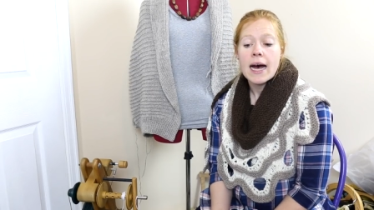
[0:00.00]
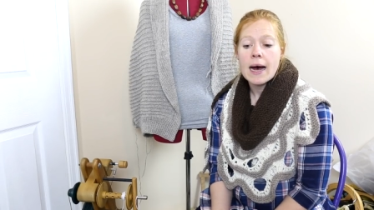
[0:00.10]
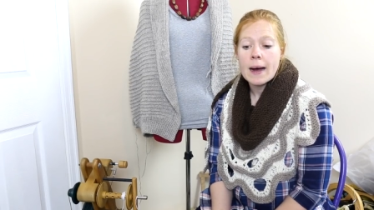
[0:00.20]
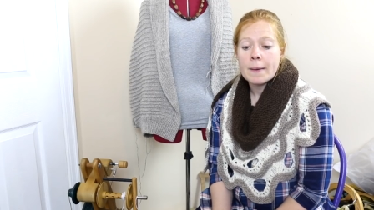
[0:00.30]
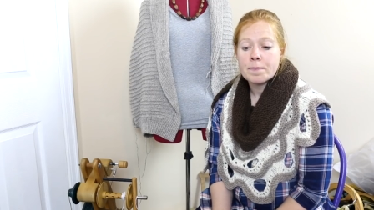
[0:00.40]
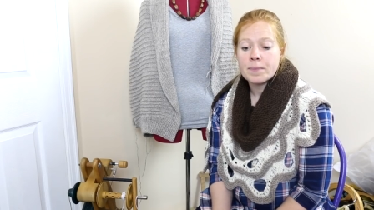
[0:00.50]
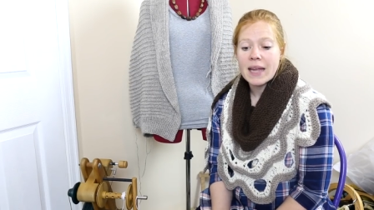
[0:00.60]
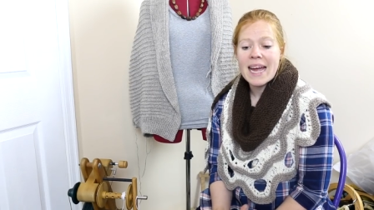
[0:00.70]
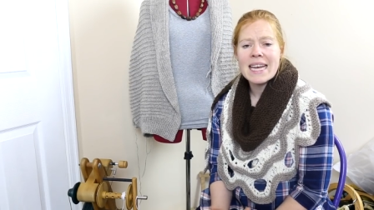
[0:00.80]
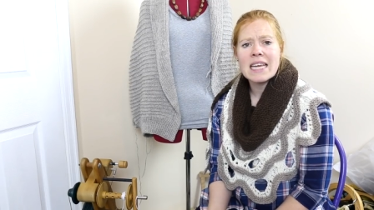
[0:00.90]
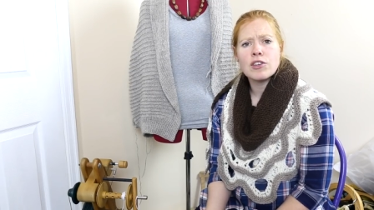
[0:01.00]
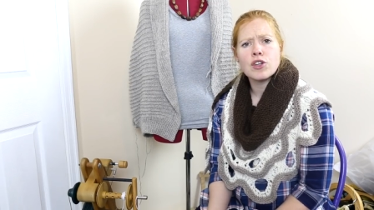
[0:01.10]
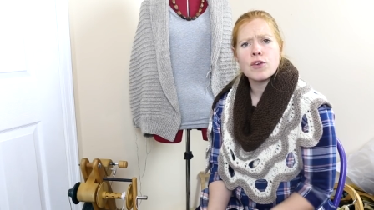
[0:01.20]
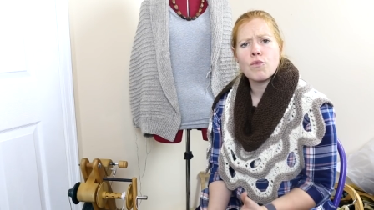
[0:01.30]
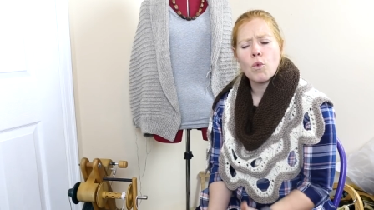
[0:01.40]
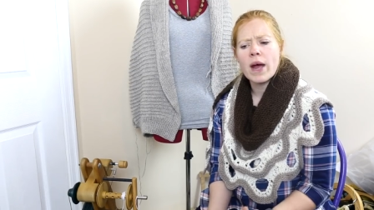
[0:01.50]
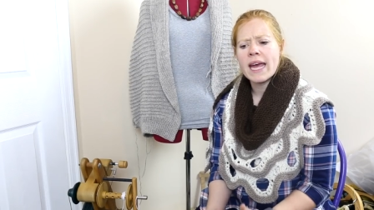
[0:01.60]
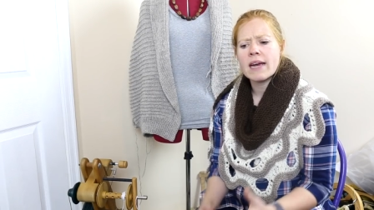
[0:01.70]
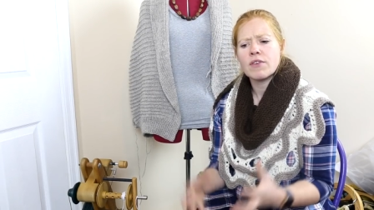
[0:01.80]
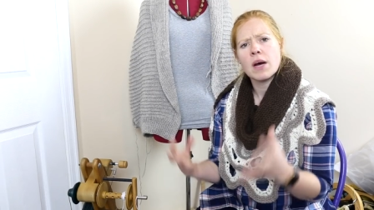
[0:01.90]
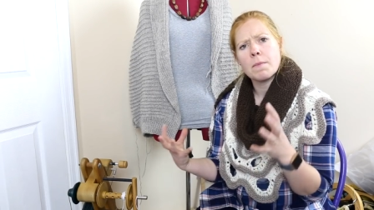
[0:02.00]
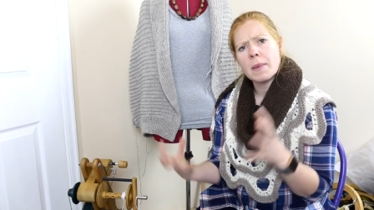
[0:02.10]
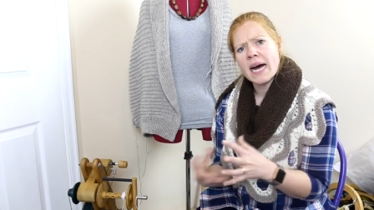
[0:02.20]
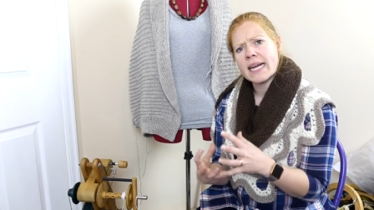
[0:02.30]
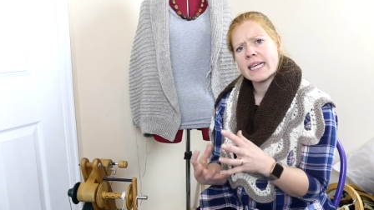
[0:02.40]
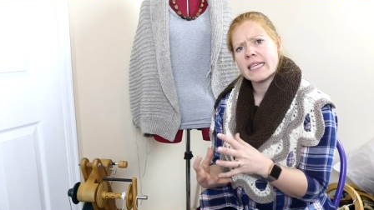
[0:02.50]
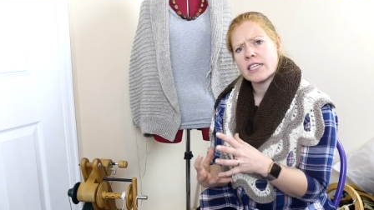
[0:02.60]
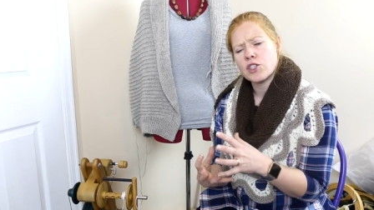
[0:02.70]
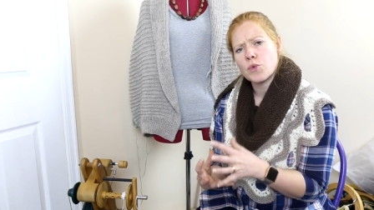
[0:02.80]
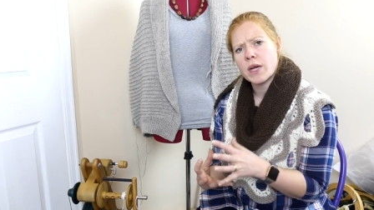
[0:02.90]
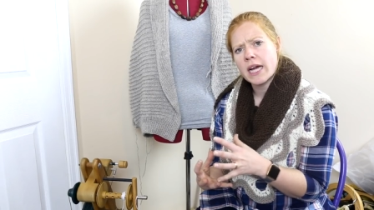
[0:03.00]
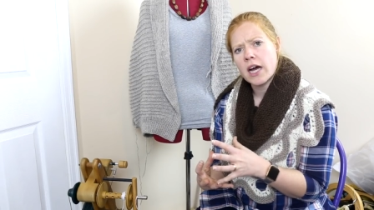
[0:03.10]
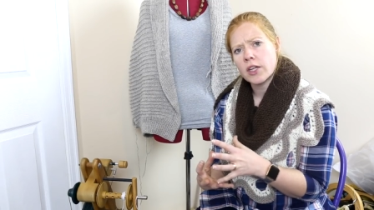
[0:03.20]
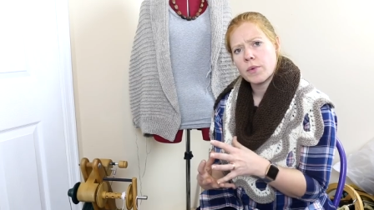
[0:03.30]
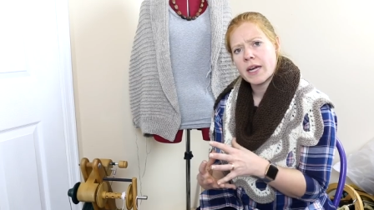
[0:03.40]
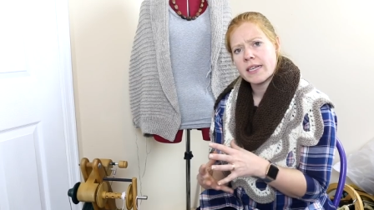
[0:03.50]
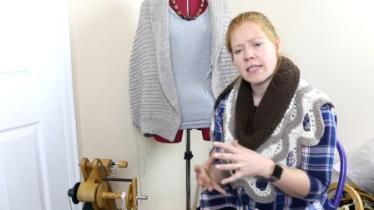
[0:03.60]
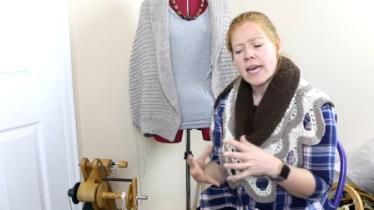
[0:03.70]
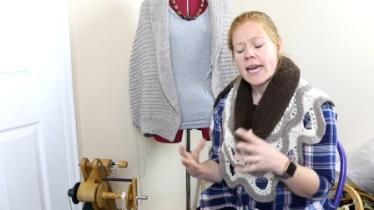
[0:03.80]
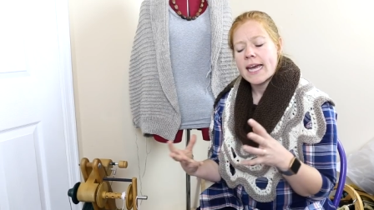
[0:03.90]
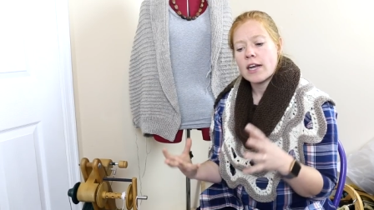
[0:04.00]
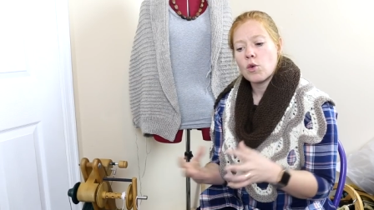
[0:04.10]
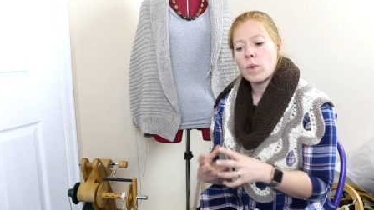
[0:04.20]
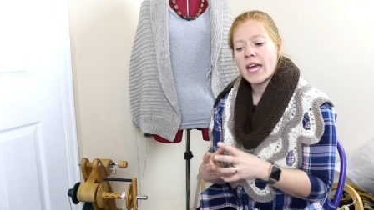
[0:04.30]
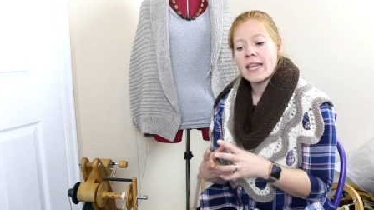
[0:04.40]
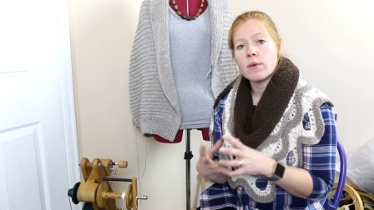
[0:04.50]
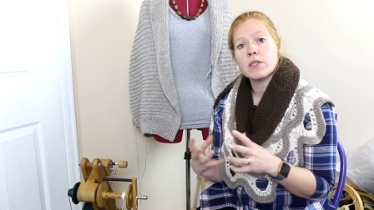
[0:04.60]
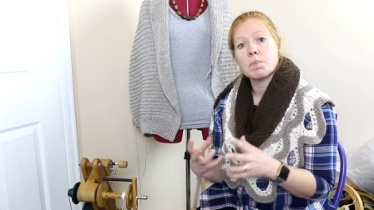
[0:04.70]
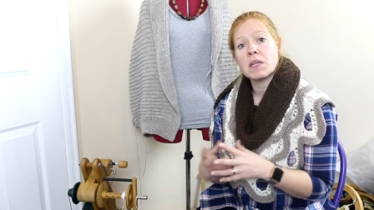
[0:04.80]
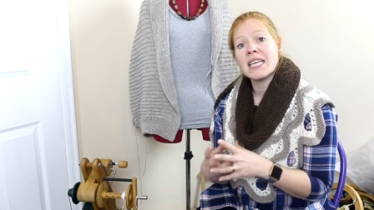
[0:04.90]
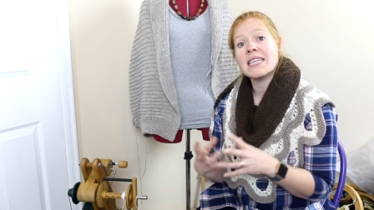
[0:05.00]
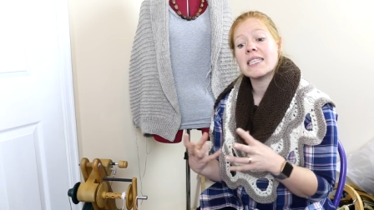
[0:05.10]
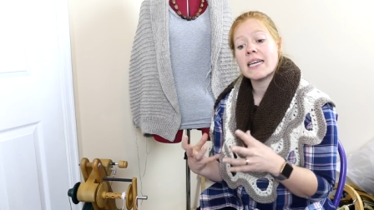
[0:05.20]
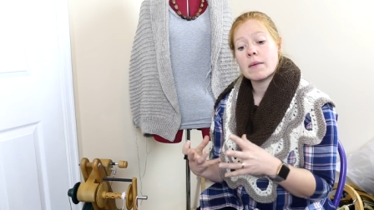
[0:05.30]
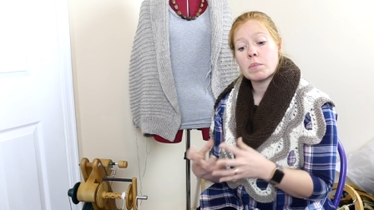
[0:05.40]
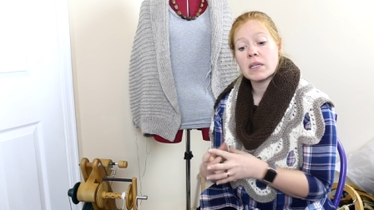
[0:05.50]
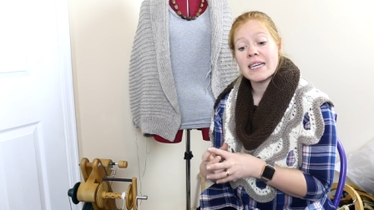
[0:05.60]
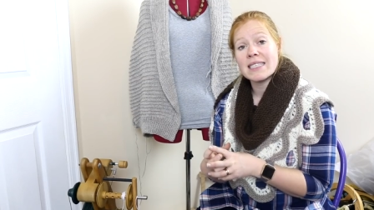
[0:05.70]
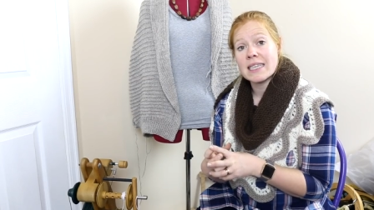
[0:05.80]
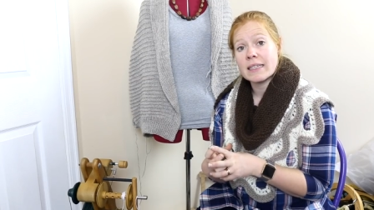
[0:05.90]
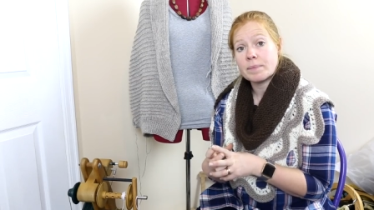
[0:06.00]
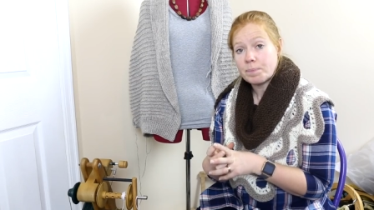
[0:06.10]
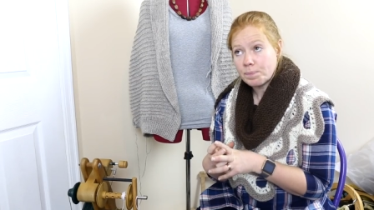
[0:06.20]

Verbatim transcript: um, any sort of way of combining these three colorways in a way that was pleasing and pleasant